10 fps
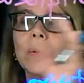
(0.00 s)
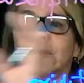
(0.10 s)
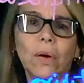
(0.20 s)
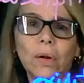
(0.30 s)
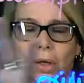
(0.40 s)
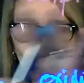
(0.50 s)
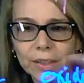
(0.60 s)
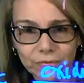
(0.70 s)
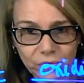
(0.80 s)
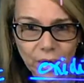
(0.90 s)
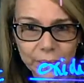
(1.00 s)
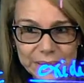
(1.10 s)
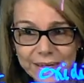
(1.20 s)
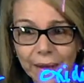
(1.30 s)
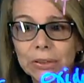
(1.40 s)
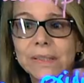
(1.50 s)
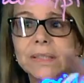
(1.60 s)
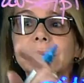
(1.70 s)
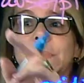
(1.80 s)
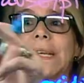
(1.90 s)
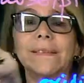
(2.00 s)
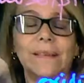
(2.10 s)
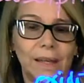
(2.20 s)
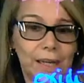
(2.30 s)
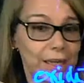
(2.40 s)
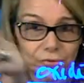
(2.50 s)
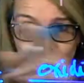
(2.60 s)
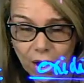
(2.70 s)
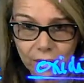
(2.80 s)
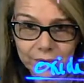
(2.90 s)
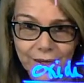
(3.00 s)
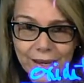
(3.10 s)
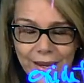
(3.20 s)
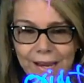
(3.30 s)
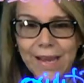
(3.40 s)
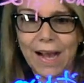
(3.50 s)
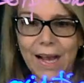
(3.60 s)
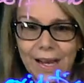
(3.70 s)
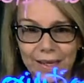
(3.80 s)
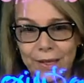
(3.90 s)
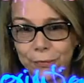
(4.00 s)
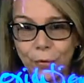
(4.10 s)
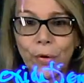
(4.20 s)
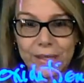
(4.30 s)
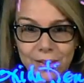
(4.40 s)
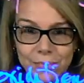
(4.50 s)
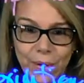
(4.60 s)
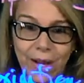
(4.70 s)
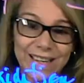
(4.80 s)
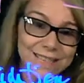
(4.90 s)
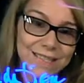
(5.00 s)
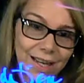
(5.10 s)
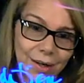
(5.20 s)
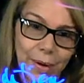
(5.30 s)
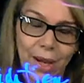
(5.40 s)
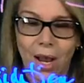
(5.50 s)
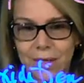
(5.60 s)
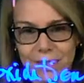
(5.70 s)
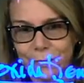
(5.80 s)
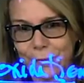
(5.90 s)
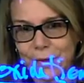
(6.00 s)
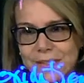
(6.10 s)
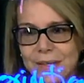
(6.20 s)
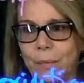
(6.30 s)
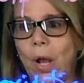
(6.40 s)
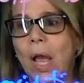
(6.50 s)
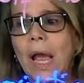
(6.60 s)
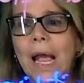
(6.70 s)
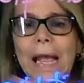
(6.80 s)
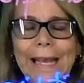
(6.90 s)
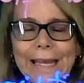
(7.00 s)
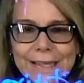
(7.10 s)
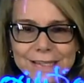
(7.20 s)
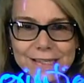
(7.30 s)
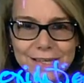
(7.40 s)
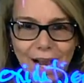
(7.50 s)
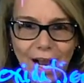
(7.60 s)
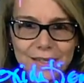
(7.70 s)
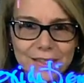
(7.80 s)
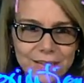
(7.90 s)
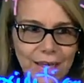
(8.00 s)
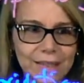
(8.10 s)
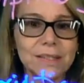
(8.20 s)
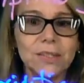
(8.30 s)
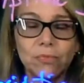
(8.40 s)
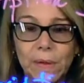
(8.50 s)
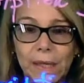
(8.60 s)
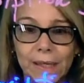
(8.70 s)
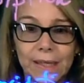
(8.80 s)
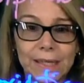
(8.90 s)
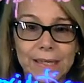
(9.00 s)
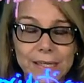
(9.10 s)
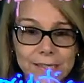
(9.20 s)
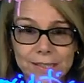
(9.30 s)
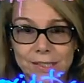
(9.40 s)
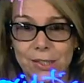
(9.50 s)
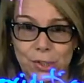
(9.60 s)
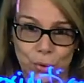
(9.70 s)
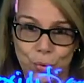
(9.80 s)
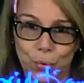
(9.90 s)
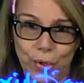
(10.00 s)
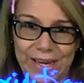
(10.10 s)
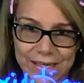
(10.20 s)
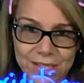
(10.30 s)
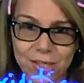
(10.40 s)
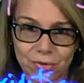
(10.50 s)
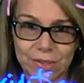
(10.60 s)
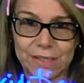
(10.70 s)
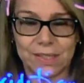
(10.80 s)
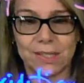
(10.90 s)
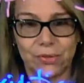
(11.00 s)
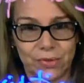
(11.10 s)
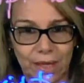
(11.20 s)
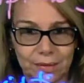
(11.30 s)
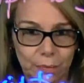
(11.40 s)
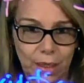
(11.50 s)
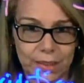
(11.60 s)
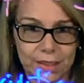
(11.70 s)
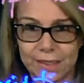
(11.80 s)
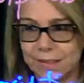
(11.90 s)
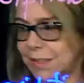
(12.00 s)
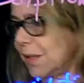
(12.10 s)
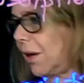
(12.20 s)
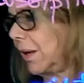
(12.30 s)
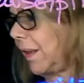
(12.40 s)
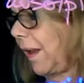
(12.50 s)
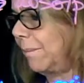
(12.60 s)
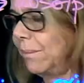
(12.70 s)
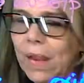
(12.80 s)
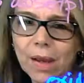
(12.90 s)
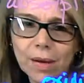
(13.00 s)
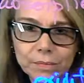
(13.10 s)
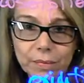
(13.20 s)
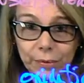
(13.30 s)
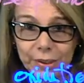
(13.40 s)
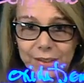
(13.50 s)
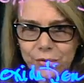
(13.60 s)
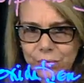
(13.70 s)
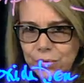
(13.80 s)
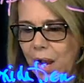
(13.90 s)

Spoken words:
going on in drug metabolism is that a drug, a foreign compound, a antibiotic, for example, is oxidized to make it easy to excrete so that the body can discard that. But we're going to do